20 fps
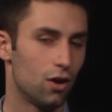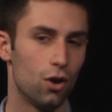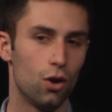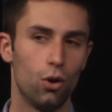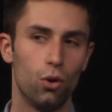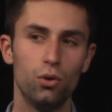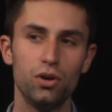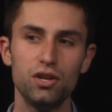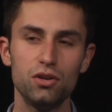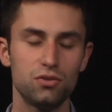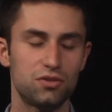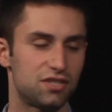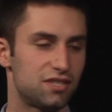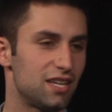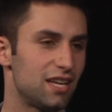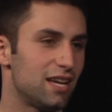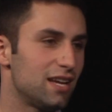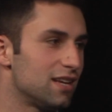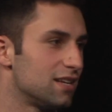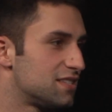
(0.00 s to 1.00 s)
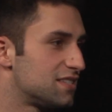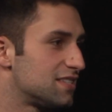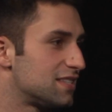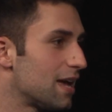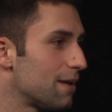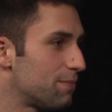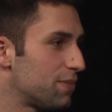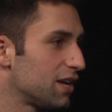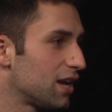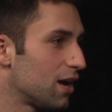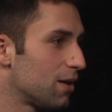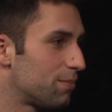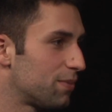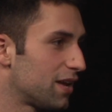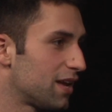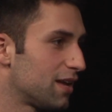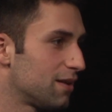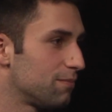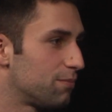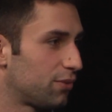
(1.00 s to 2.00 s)
Who do you see stepping up
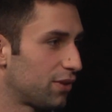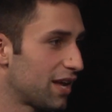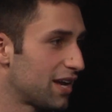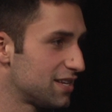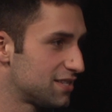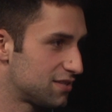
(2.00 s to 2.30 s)
in place